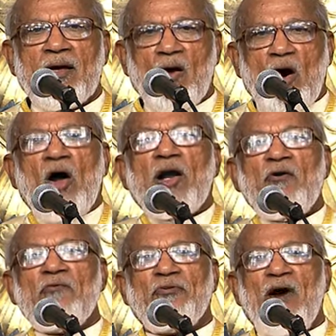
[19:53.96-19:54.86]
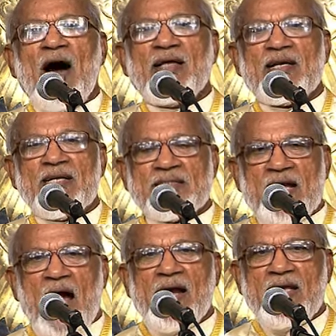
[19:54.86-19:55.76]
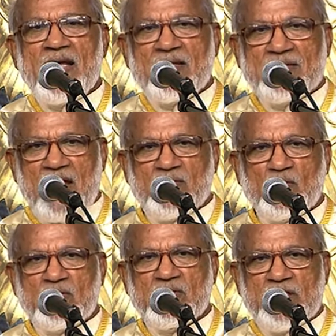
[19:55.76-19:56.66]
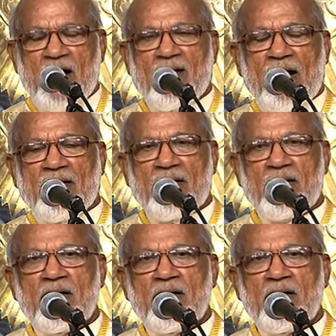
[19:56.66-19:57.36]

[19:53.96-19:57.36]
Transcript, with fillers: God our Father is guiding us as children